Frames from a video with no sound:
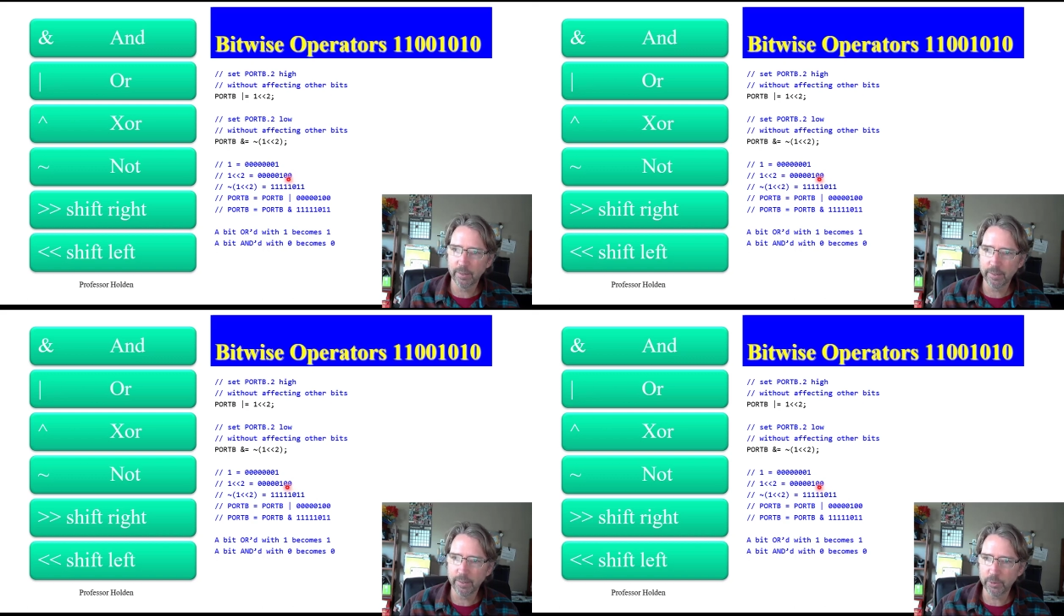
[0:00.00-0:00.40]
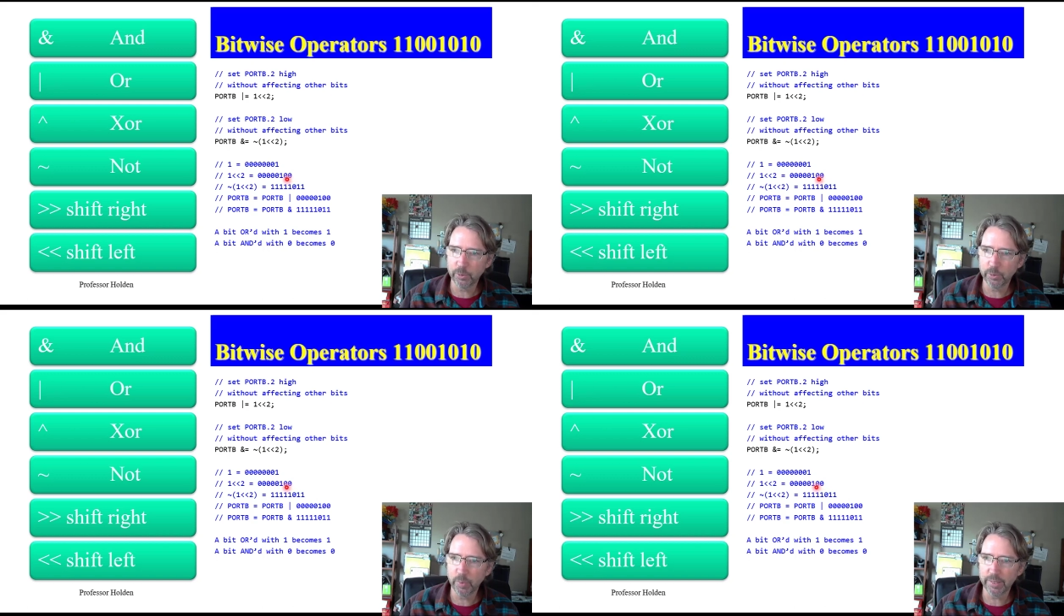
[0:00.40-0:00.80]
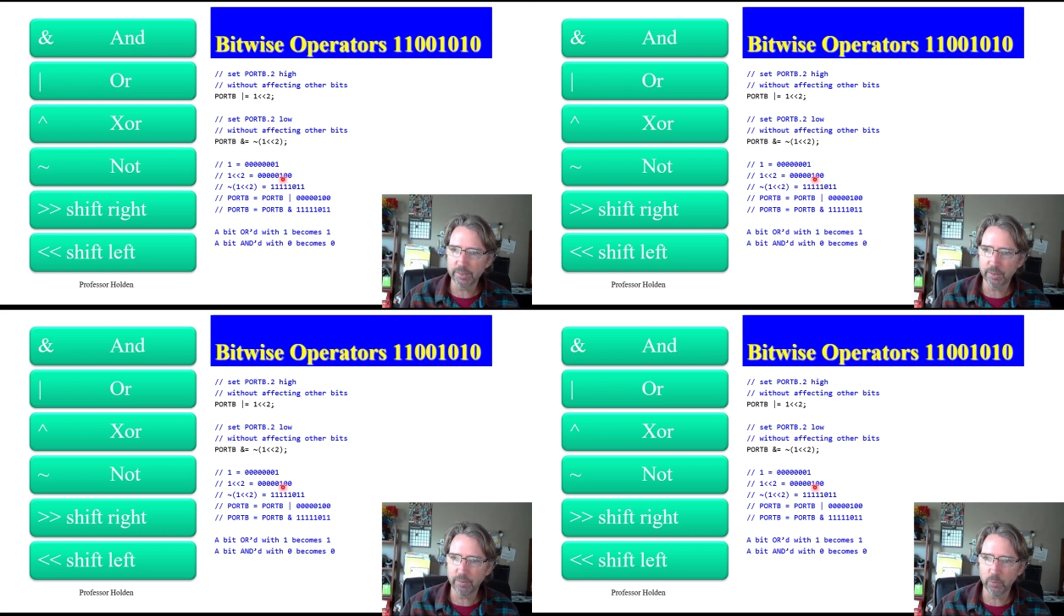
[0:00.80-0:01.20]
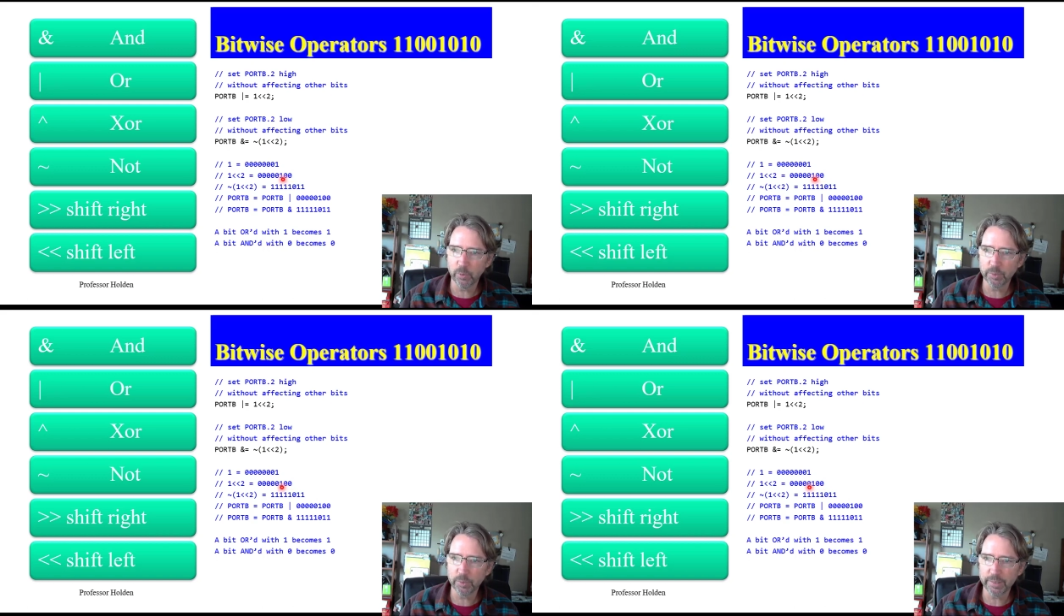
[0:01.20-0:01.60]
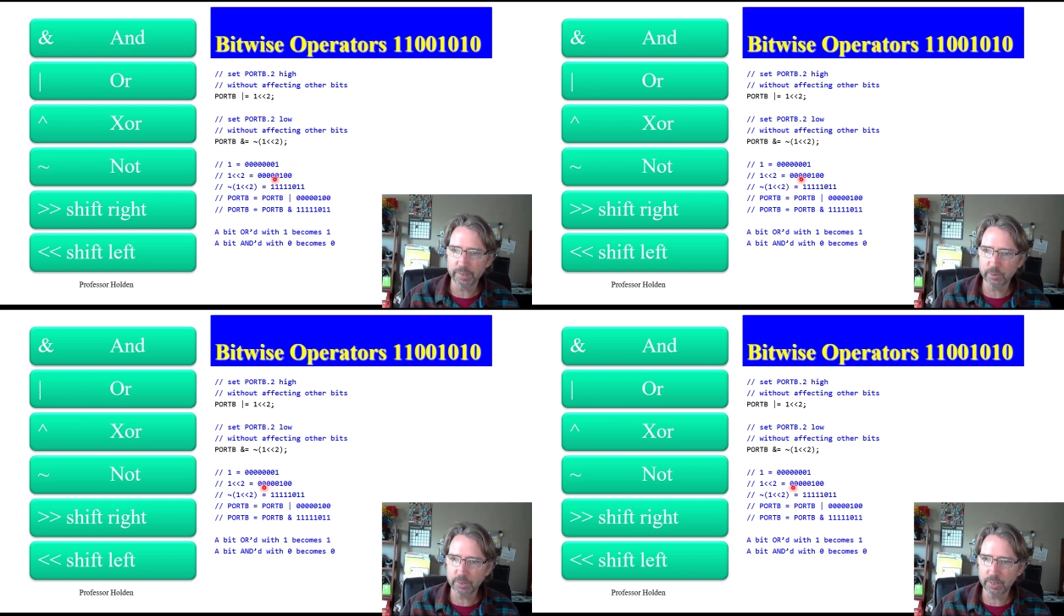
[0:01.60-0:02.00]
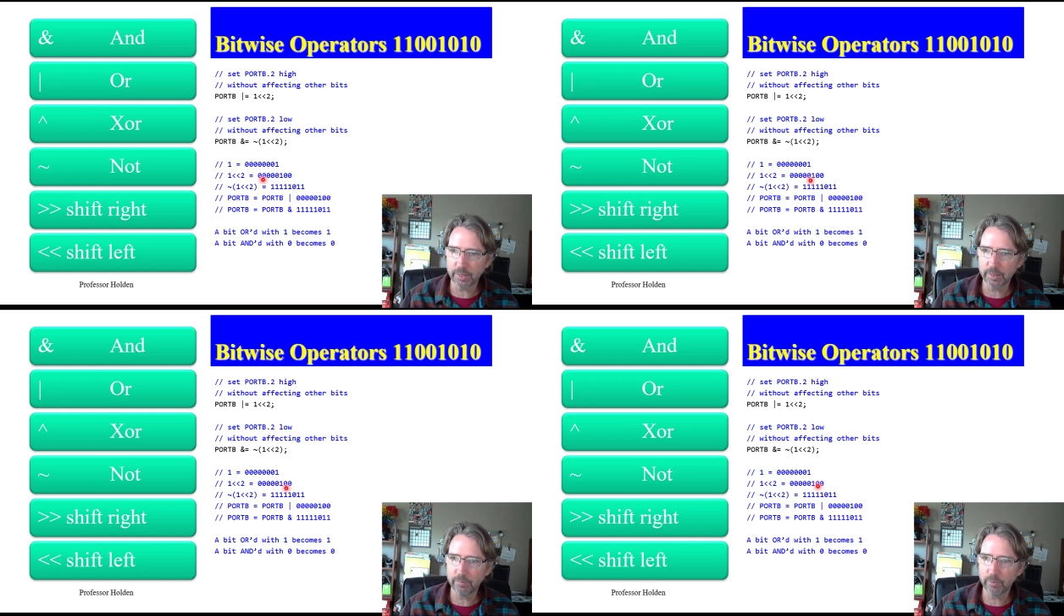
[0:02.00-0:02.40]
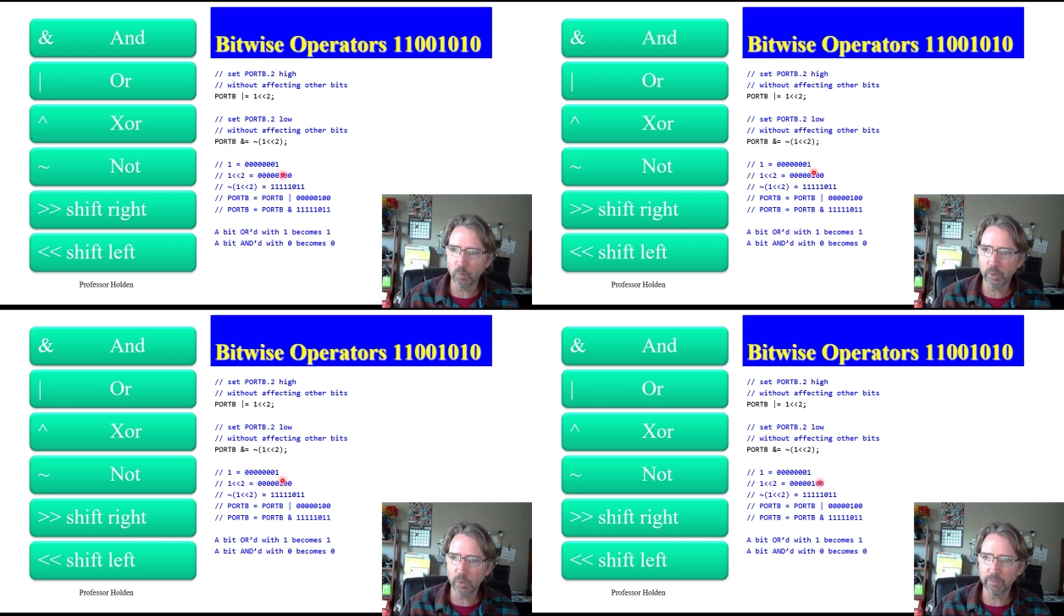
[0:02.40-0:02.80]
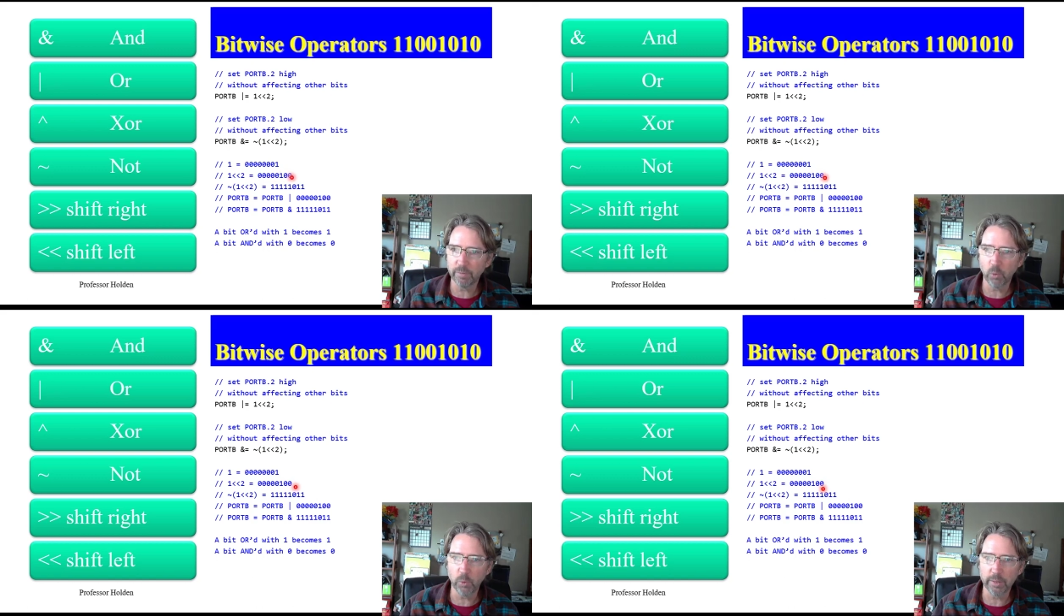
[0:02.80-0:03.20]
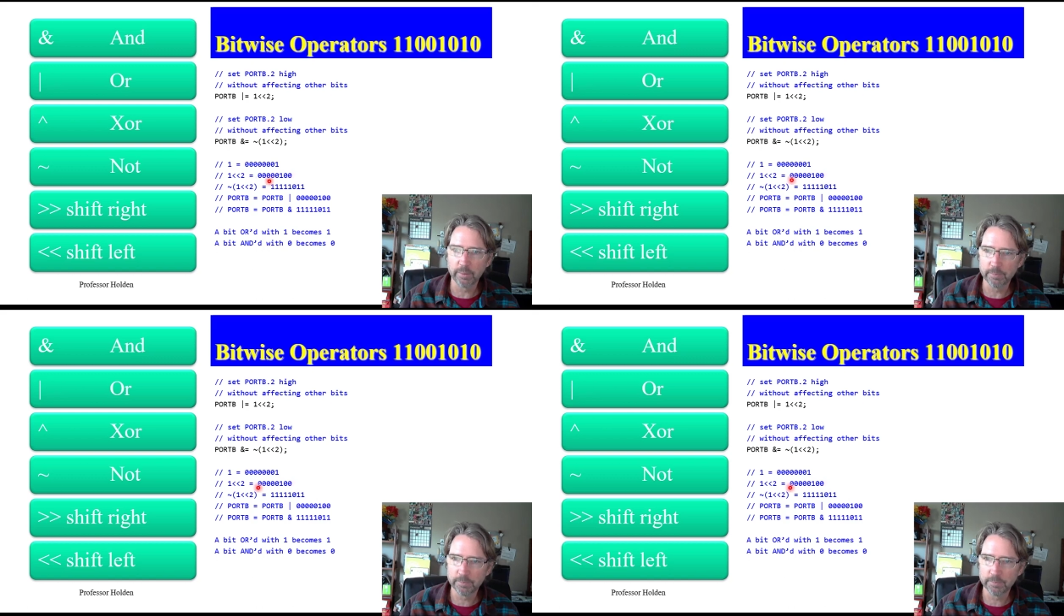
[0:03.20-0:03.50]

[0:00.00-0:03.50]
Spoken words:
in the 2's place, in the 4's place. So it's gone from 1 to 4.